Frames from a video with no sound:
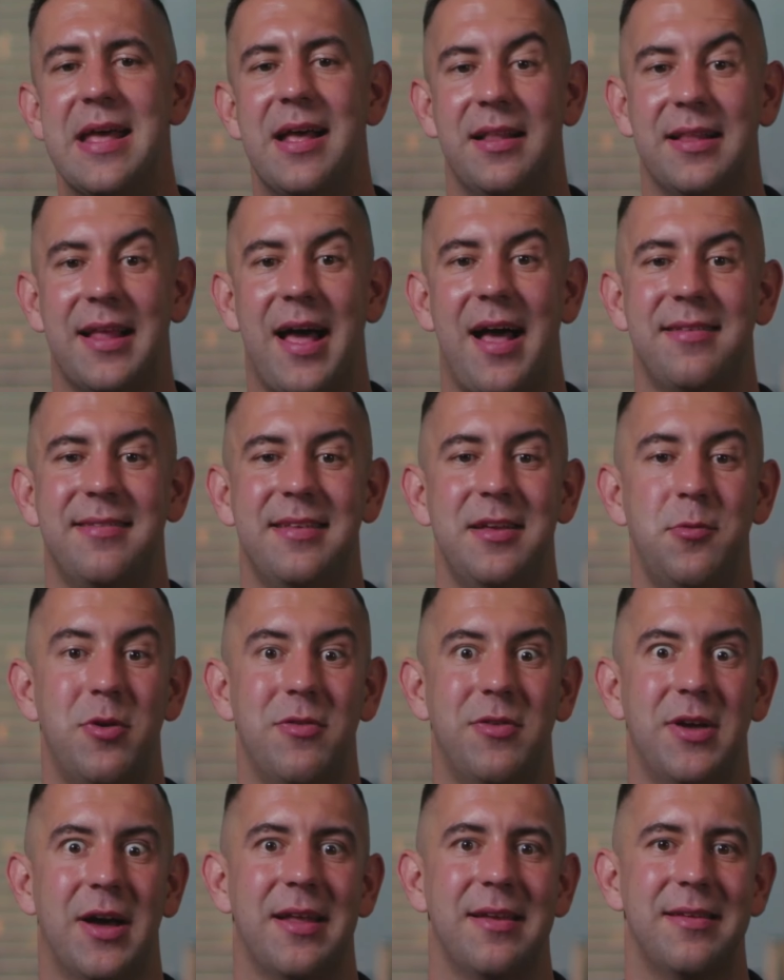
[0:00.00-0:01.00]
Lastly,
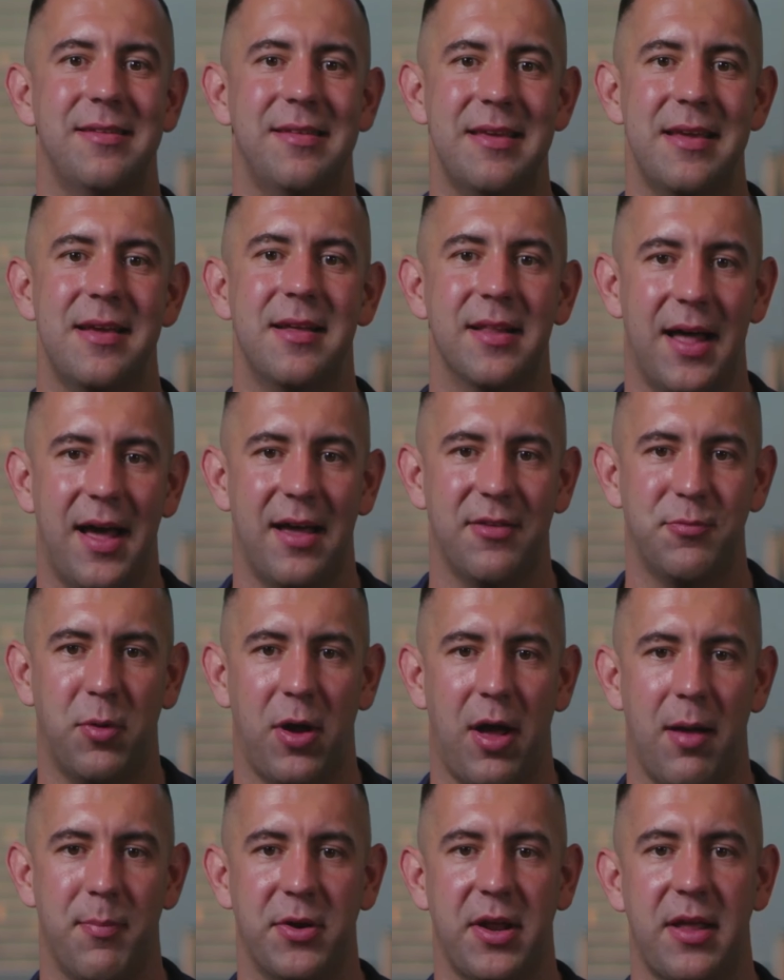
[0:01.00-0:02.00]
we've got D-class
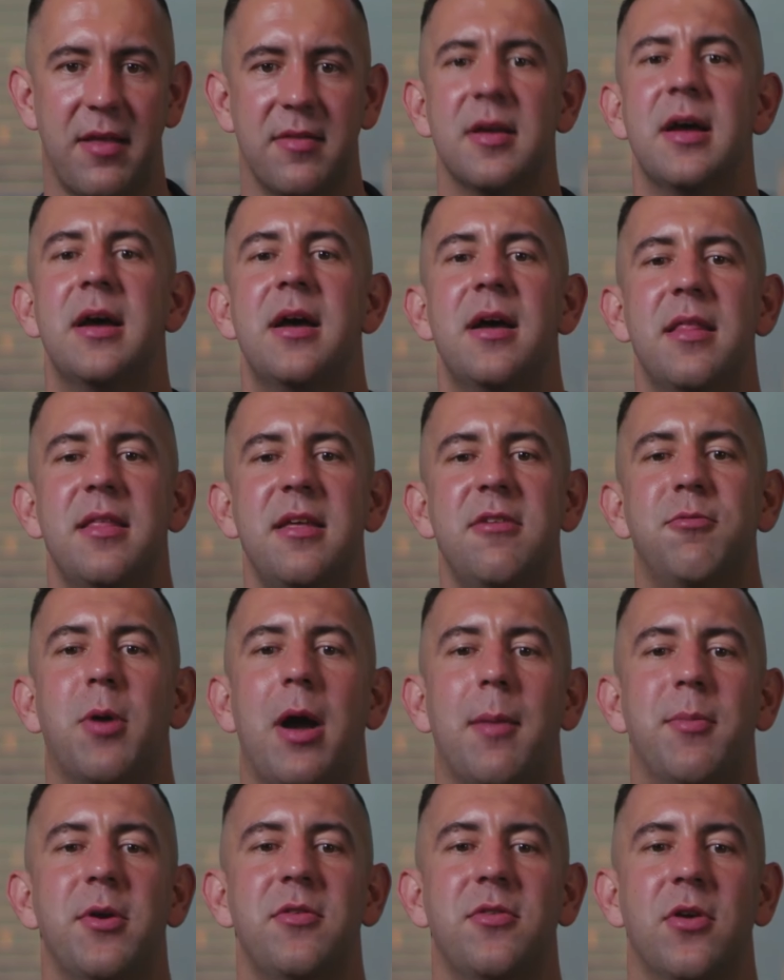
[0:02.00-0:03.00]
properties. These
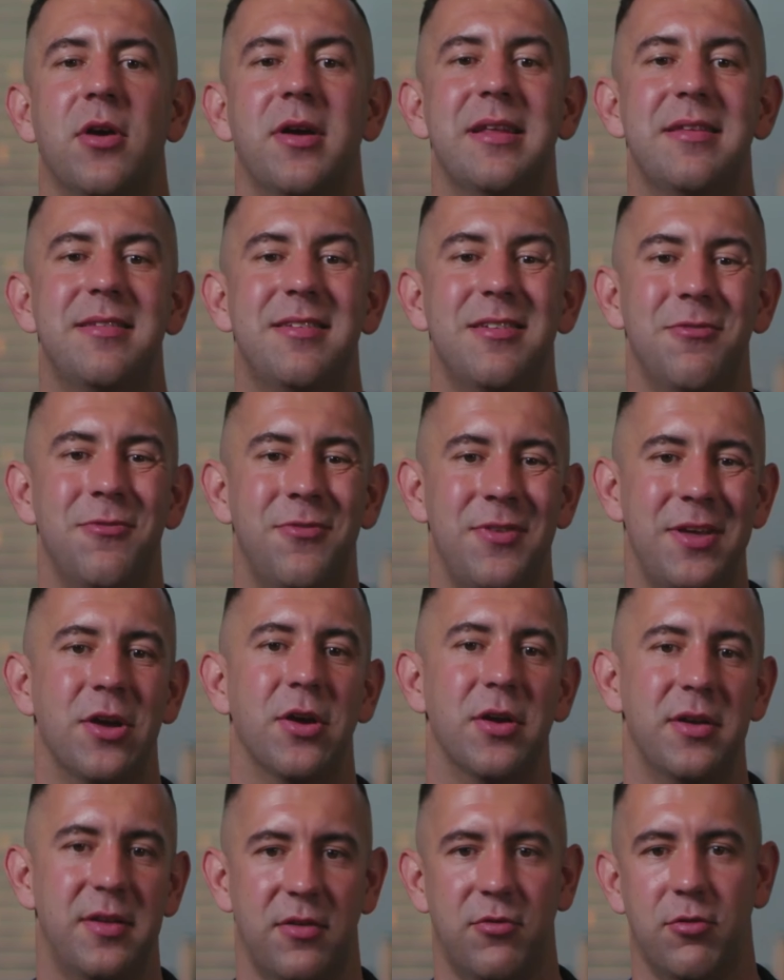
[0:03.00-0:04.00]
properties are in
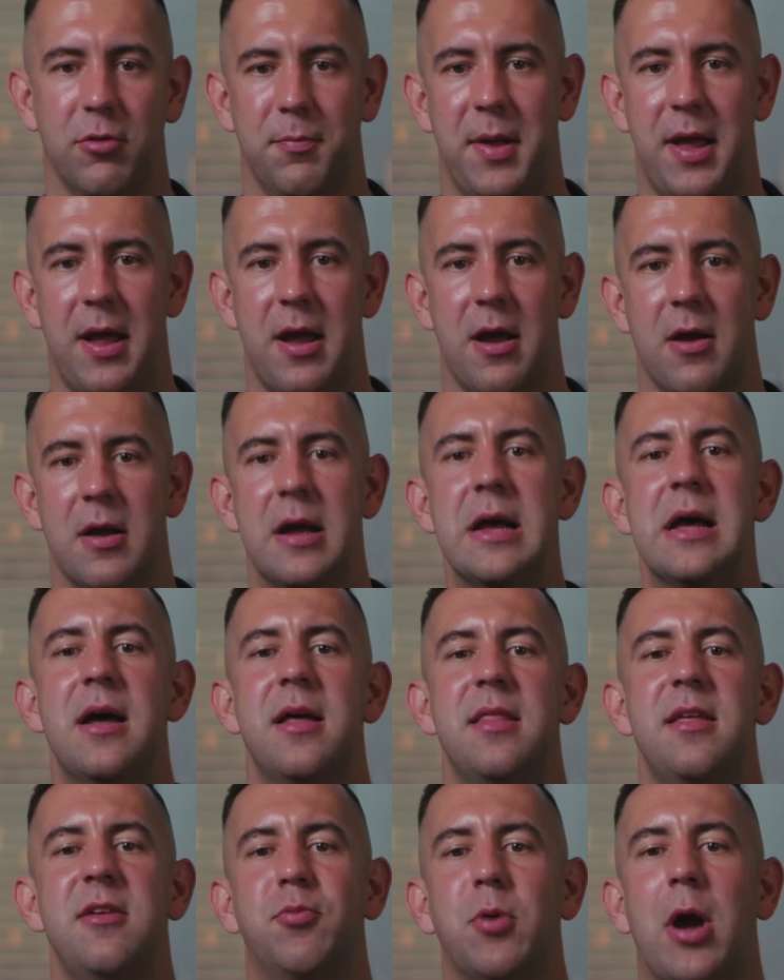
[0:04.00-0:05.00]
severe disrepair.
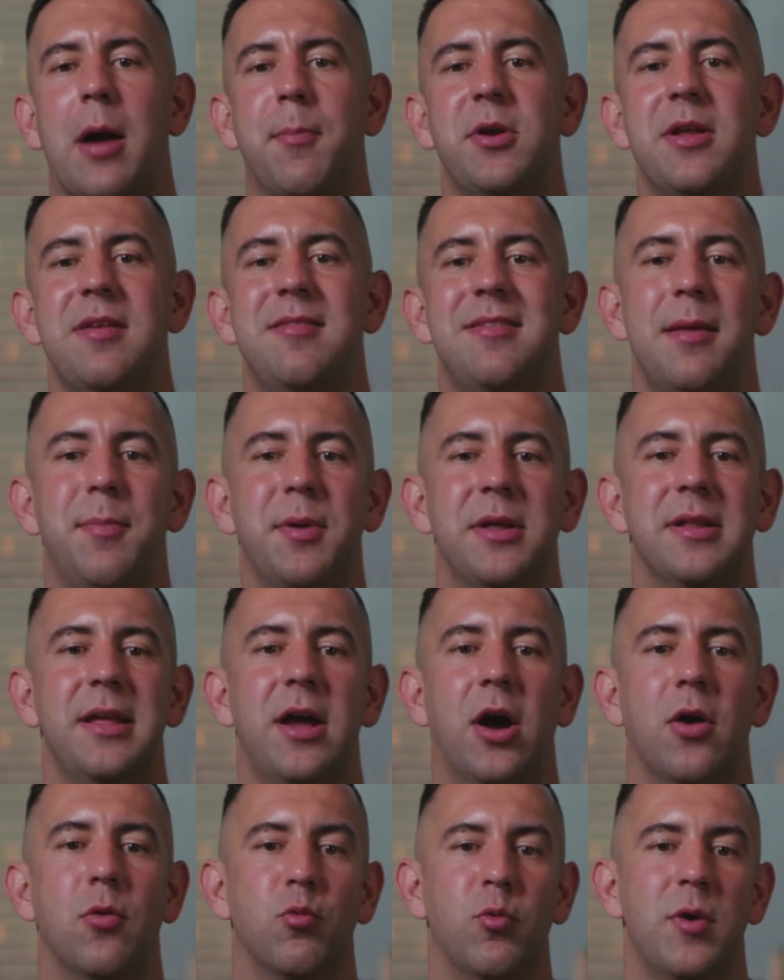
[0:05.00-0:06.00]
These properties
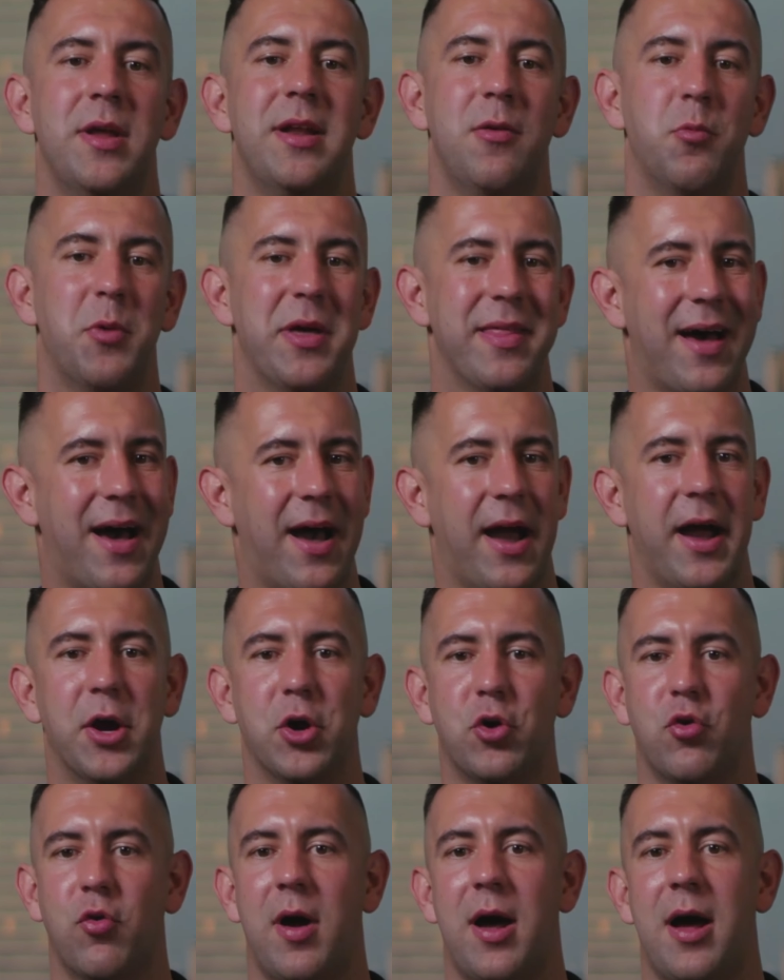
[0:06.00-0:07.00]
typically are ridden with
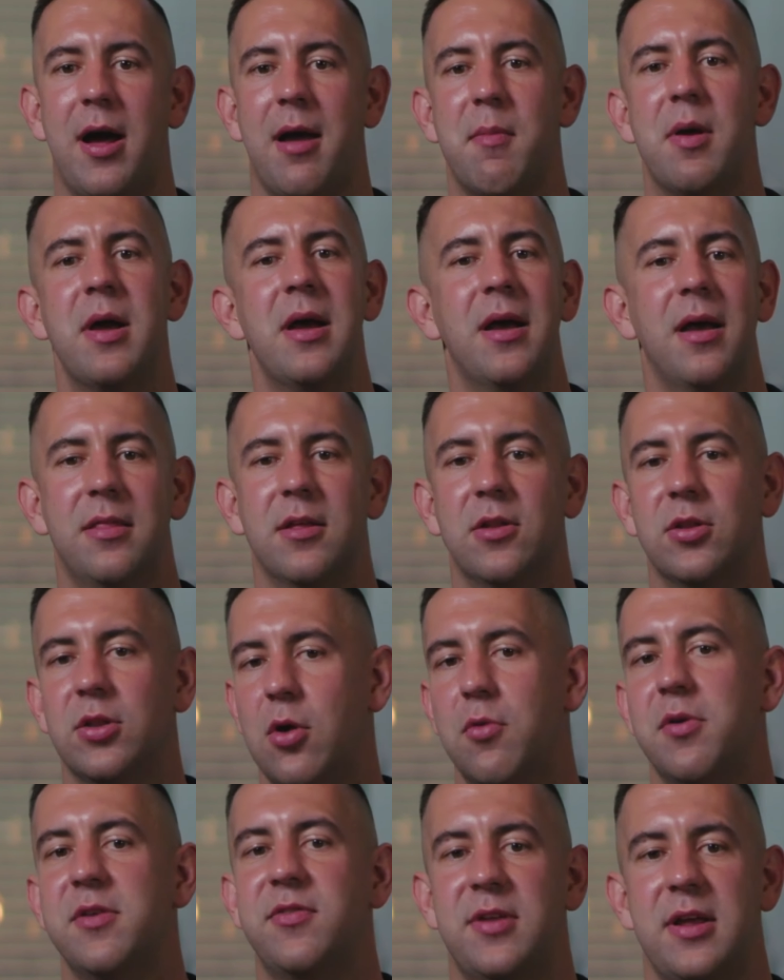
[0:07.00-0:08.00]
higher crime, the
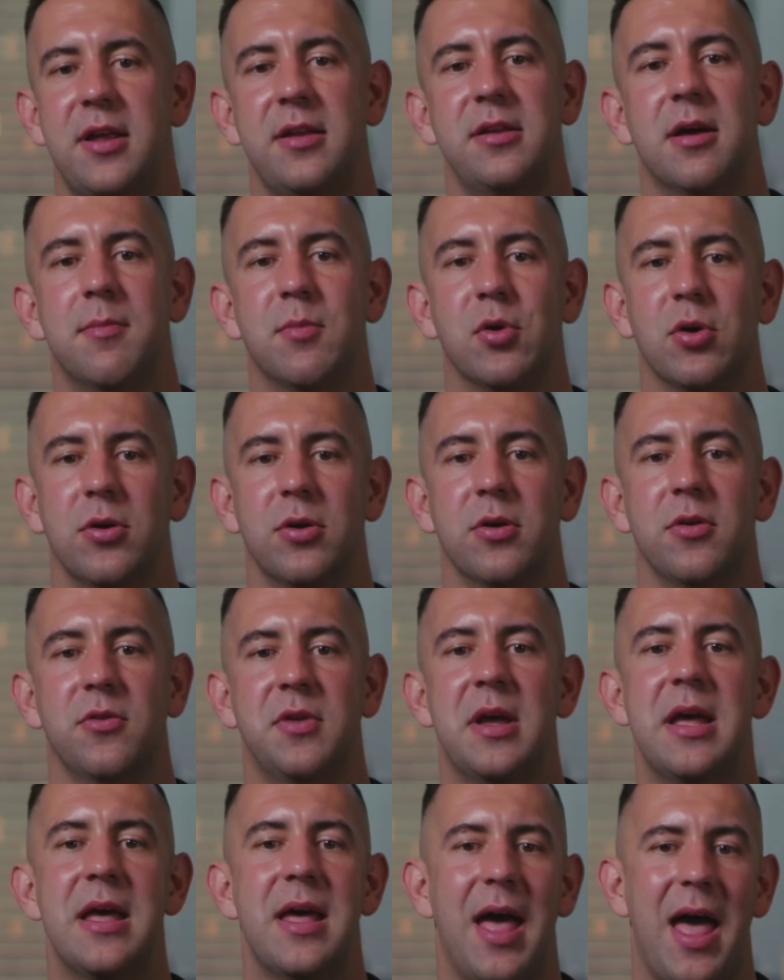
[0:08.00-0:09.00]
lowest income
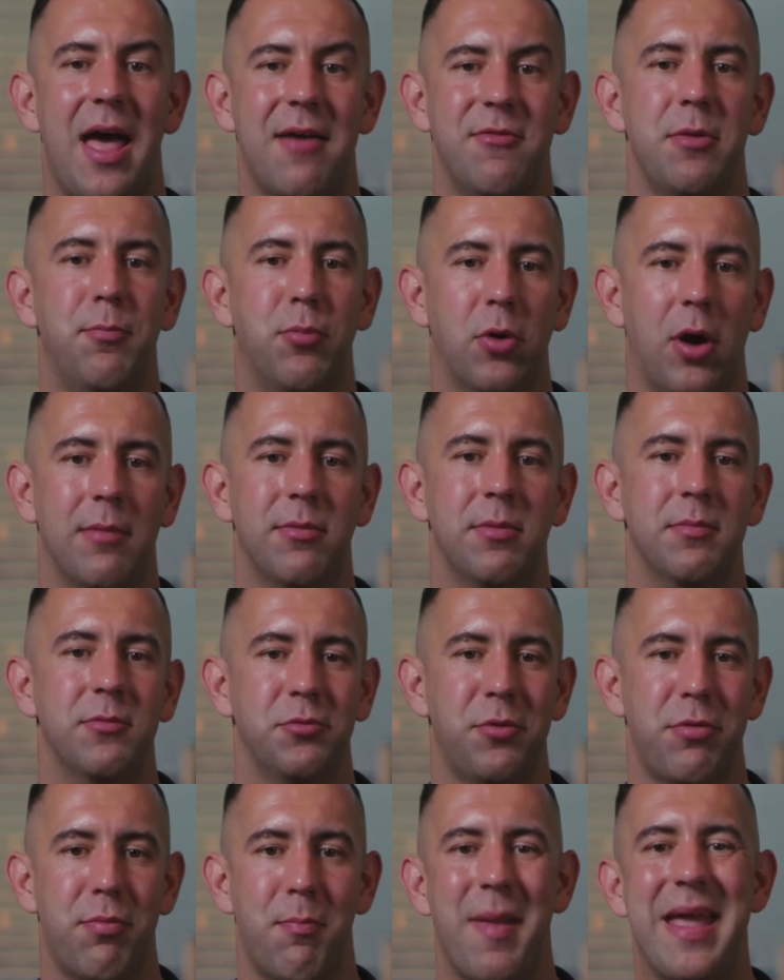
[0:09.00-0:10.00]
earners, heavy problems
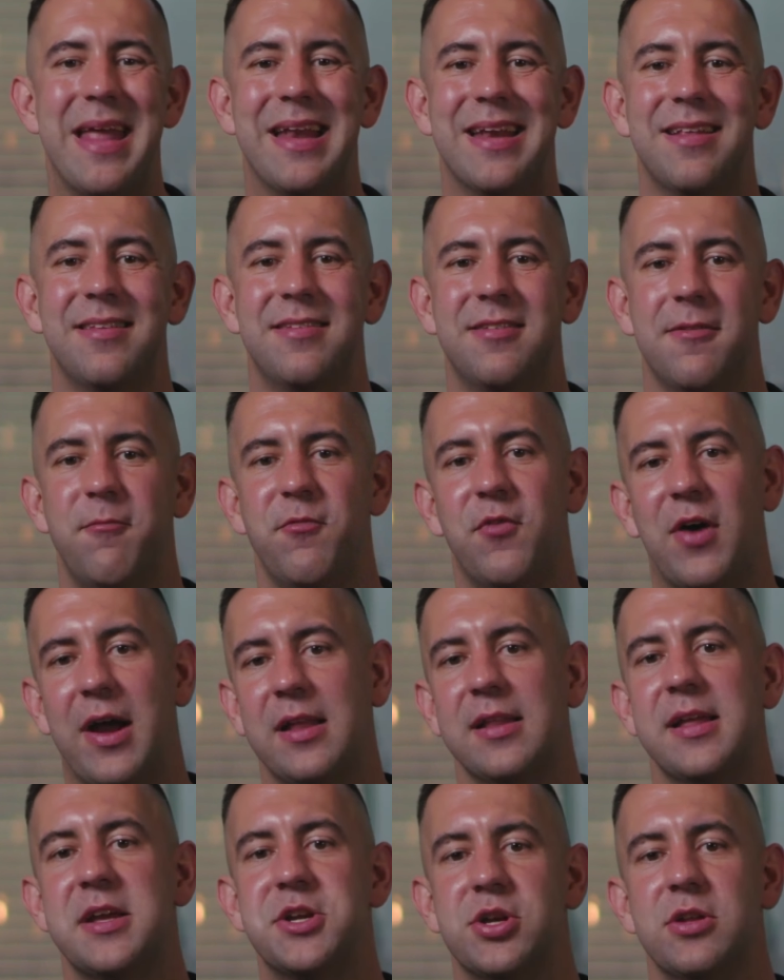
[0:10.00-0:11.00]
with maintenance,
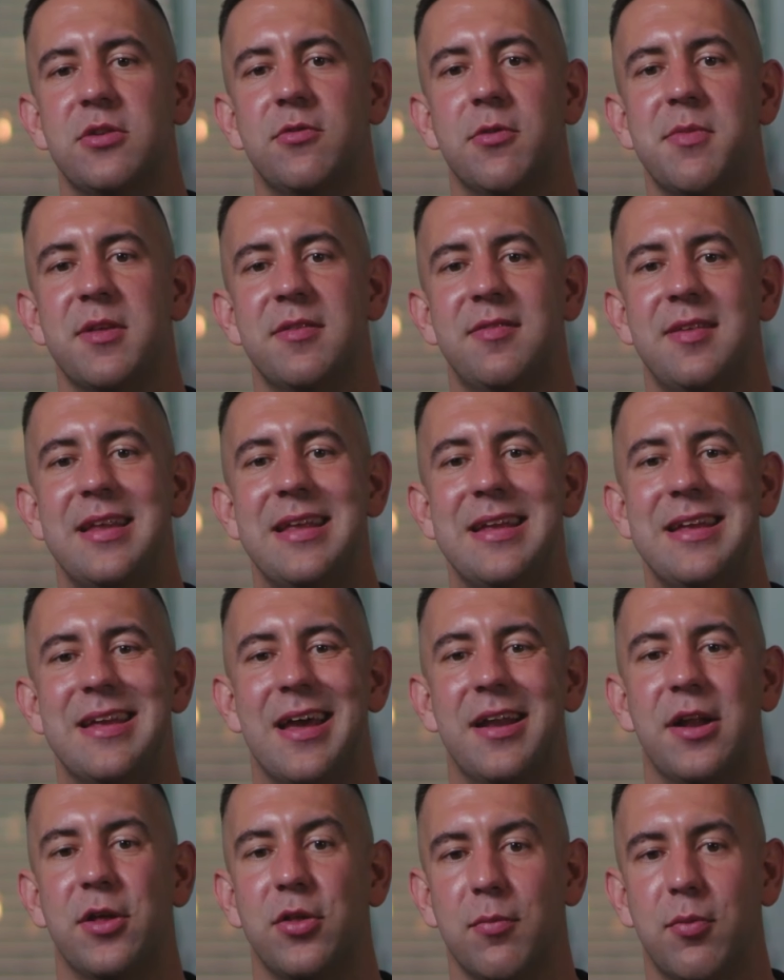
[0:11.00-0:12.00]
violations from the city,
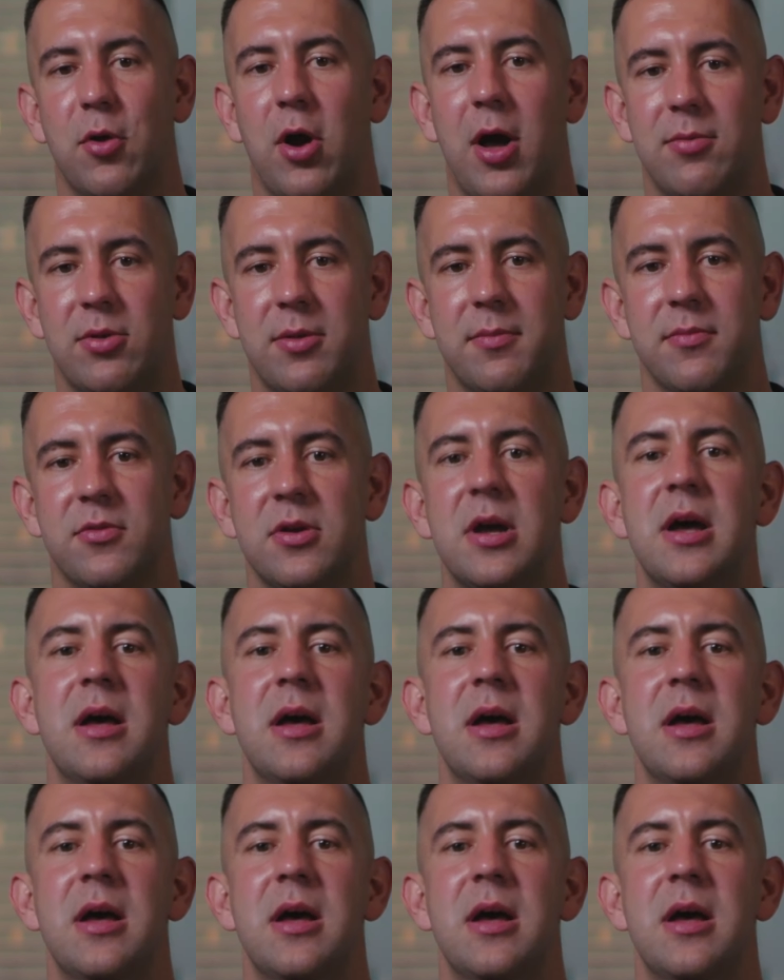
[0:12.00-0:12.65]
and other problems.